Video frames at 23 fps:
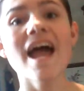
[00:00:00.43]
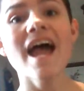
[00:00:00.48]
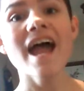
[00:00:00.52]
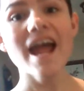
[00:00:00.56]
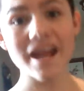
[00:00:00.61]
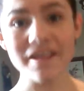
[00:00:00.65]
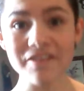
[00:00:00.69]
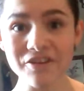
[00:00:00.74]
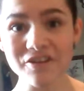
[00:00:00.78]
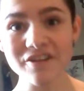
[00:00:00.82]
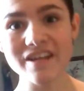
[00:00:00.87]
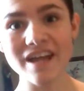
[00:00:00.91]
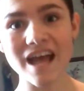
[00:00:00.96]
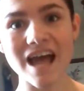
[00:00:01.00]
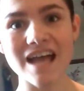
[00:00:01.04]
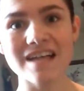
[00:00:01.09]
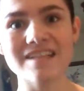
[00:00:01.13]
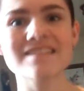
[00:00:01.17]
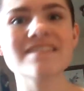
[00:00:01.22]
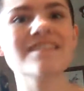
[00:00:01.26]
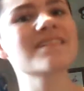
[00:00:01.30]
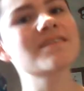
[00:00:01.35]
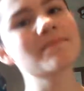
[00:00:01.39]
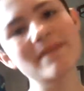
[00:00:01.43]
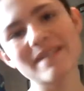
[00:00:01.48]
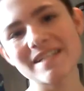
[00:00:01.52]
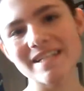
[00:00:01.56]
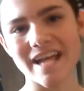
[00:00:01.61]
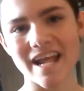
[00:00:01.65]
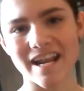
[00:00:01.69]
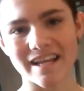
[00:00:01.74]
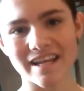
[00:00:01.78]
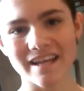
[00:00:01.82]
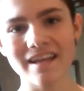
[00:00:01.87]
Hey there you guys, it's me
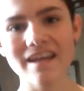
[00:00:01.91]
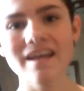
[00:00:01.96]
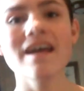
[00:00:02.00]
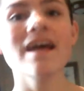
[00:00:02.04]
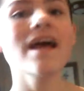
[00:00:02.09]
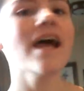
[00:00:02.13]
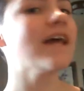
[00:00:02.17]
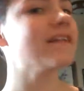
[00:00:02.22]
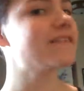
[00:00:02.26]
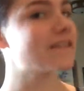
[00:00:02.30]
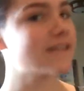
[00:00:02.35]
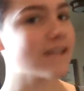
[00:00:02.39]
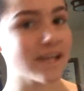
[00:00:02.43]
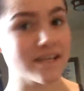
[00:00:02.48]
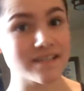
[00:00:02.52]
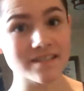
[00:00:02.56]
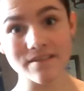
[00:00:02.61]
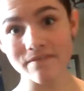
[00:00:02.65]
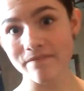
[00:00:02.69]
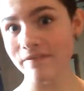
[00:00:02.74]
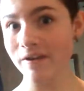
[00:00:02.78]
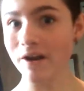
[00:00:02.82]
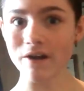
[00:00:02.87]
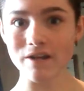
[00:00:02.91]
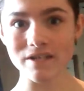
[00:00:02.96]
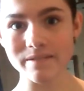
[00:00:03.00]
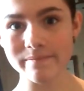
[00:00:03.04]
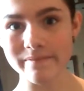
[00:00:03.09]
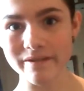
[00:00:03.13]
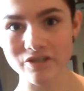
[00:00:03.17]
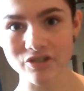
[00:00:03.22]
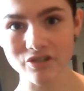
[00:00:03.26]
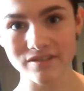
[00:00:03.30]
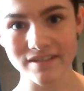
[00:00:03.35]
Dani, and today is a very
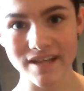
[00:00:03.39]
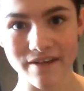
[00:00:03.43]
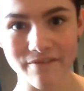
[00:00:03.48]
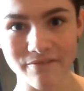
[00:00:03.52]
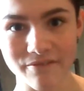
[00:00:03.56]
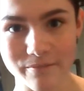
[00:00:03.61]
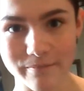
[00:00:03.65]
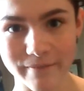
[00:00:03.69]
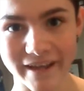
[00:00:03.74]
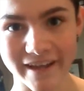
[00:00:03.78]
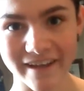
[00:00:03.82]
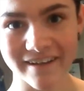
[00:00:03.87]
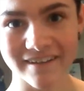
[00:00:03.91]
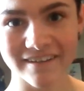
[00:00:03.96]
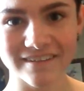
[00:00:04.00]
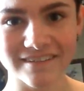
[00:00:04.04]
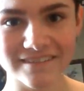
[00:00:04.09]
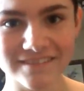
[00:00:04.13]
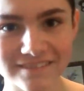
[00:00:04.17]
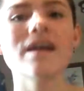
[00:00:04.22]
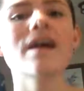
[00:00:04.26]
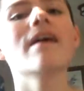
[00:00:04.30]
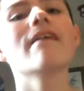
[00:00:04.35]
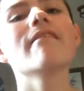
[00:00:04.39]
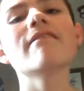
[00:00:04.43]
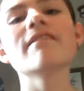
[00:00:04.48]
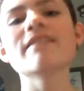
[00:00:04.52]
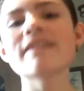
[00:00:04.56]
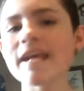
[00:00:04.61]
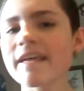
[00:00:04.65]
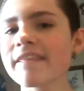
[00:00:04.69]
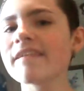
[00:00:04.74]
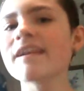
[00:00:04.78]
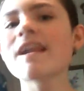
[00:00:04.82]
special day for me.
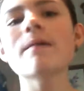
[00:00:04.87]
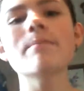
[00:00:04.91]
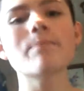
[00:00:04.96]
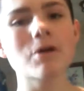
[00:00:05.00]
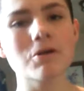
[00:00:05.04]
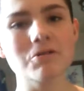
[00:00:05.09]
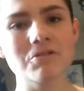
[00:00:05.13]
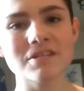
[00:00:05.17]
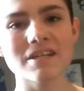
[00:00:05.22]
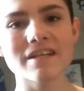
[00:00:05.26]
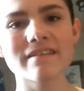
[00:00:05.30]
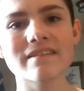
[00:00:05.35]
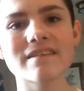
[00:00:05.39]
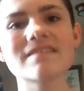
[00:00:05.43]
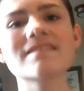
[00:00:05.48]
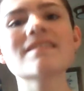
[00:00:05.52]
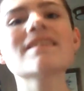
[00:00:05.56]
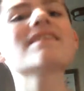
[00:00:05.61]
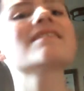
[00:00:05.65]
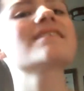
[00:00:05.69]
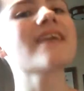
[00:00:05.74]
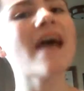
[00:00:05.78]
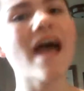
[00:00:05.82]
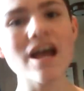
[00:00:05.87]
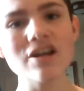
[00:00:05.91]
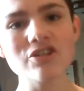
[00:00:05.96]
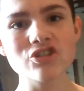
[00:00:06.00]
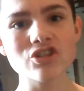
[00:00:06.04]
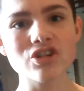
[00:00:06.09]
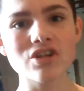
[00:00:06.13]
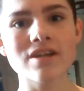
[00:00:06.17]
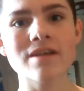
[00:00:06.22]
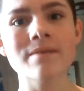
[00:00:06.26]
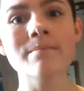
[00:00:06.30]
The day that I'm posting this is
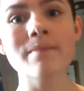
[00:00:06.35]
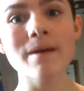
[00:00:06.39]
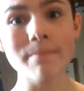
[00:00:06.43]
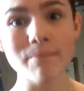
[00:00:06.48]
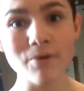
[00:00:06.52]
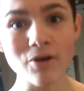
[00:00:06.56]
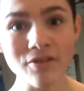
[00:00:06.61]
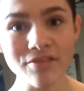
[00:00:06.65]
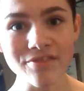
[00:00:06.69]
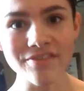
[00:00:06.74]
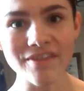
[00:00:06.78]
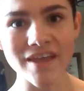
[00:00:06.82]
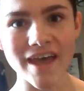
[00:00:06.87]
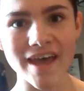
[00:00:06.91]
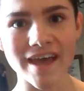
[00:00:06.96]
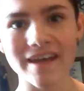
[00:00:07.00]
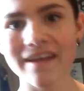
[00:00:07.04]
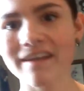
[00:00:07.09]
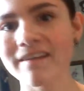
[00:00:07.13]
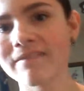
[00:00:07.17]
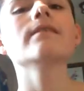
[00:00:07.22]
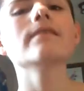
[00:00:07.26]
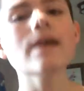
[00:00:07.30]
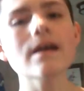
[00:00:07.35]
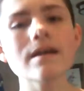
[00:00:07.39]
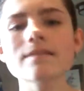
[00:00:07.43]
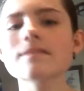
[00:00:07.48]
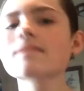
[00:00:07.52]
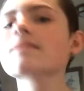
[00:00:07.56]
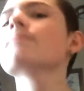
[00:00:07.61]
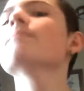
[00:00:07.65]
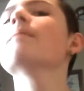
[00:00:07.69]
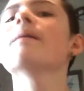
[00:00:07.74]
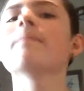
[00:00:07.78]
actually my birthday.
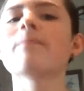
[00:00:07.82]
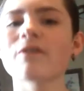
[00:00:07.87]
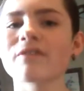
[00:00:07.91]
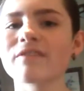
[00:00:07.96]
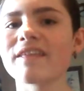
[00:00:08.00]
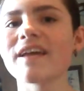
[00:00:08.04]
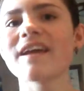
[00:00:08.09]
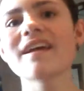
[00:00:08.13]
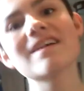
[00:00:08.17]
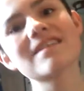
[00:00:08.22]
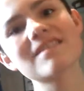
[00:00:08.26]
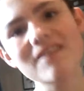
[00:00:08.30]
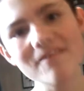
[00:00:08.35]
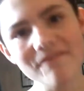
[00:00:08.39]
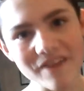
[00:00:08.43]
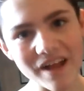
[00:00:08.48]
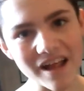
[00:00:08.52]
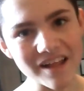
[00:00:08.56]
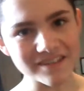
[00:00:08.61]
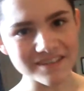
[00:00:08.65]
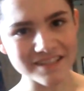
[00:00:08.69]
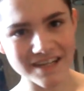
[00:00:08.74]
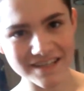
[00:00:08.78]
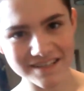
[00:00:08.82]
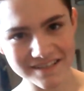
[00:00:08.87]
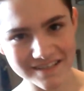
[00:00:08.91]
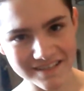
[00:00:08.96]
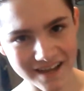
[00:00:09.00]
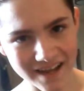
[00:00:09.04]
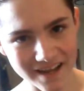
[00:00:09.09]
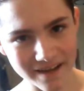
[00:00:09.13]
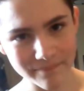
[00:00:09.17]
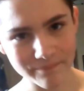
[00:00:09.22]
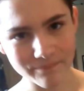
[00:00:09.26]
Yes, my birthday is on
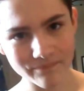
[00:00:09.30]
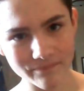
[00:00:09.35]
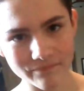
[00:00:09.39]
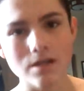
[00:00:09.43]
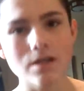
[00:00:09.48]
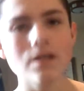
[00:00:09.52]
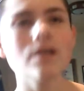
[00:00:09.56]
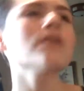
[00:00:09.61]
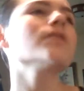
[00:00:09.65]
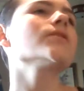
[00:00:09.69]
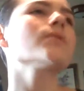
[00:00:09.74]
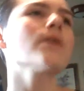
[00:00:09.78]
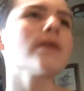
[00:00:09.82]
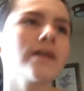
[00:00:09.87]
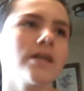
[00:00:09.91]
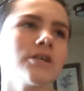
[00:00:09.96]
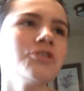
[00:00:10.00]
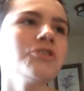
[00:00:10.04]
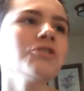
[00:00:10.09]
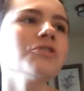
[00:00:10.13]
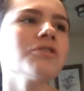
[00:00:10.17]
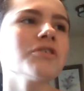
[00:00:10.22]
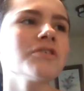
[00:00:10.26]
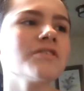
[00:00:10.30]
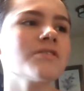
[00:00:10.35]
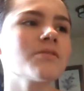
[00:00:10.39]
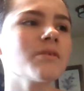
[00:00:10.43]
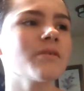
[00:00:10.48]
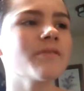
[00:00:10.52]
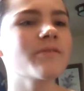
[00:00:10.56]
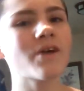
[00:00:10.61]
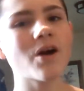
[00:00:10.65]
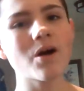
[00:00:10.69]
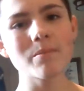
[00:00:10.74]
Valentine's Day. So I guess you could
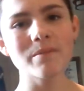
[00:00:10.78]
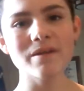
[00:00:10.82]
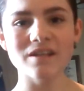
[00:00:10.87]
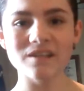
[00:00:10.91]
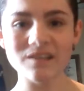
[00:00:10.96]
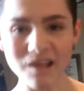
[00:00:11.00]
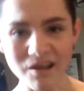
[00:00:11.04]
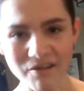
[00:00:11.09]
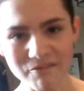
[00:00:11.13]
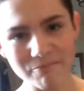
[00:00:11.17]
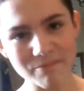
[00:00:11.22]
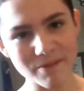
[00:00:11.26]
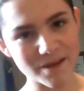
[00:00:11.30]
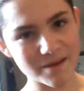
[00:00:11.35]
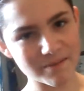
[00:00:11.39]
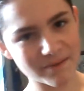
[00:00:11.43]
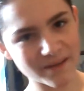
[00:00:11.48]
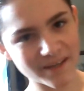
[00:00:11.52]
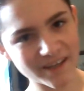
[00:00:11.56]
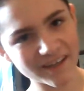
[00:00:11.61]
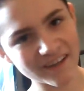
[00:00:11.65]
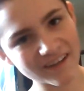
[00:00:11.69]
sort of call me a love baby.